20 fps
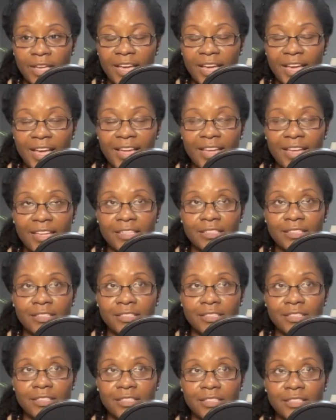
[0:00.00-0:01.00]

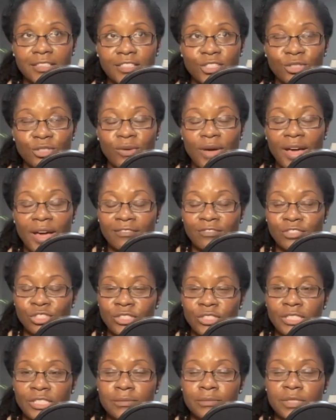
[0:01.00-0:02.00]
And you have
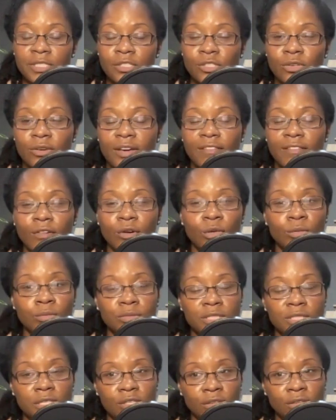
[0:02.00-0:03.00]
dreams and you have
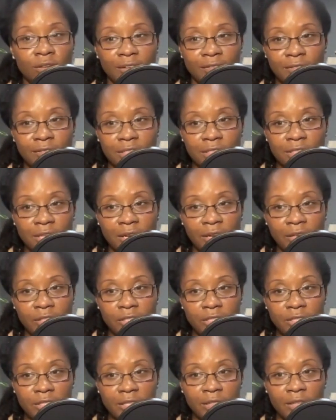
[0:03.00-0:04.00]
hopes and you have
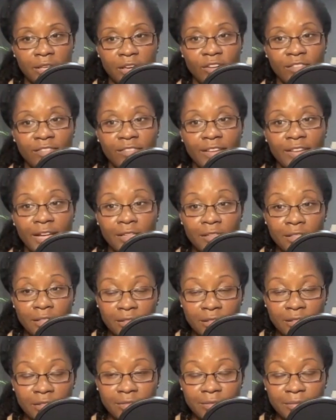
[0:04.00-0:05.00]
desires and they are
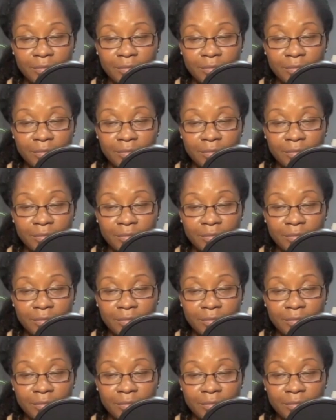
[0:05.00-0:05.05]
valid.